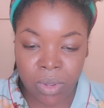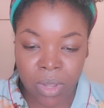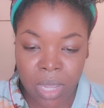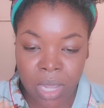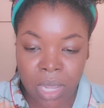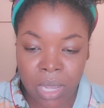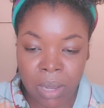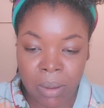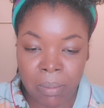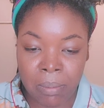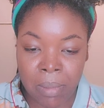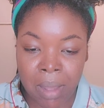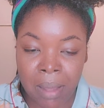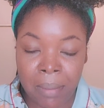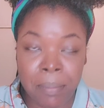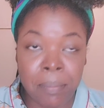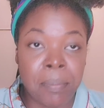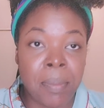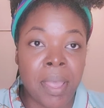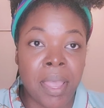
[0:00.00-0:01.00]
my
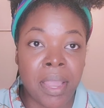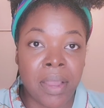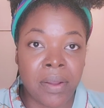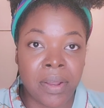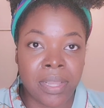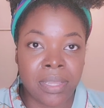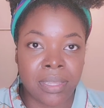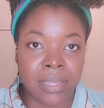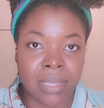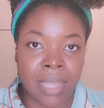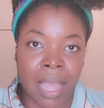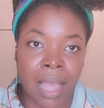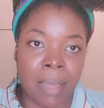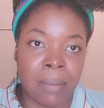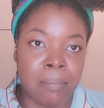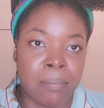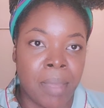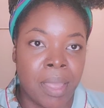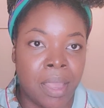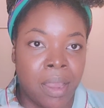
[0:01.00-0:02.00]
parents got
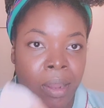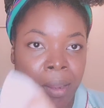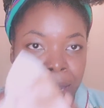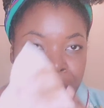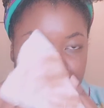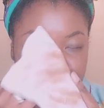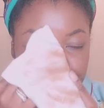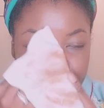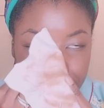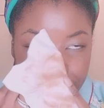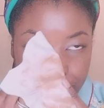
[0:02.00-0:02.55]
married